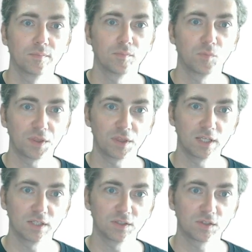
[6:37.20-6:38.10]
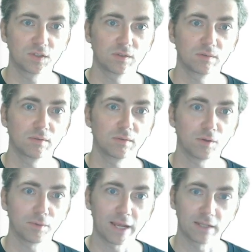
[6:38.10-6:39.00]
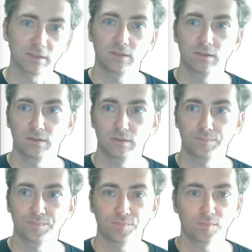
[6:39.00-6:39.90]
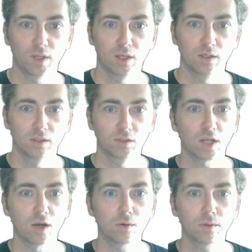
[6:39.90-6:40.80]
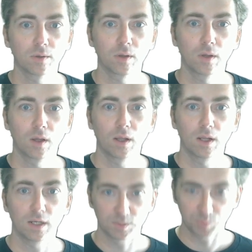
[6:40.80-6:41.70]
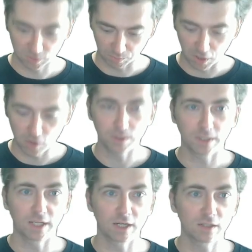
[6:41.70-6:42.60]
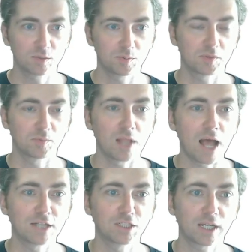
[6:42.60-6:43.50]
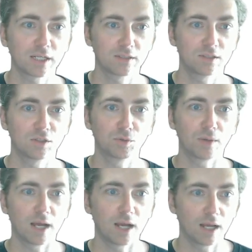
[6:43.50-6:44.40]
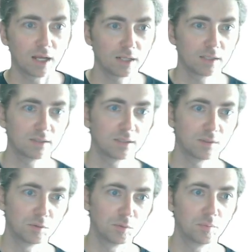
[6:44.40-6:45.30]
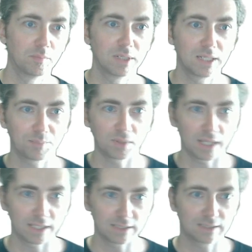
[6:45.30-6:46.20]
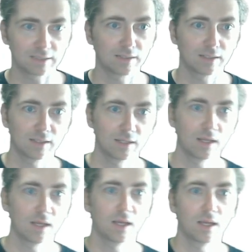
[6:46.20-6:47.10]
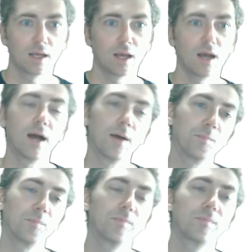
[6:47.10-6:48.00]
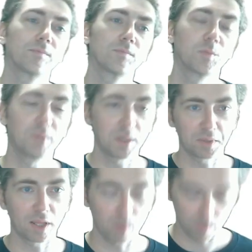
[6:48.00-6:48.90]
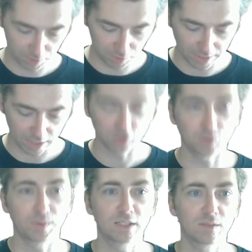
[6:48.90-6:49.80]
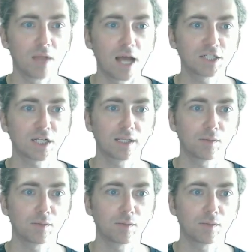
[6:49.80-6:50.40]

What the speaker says: With these arrays. So let's put some code in there, some logic to manipulate what we're doing here. So we need some logic.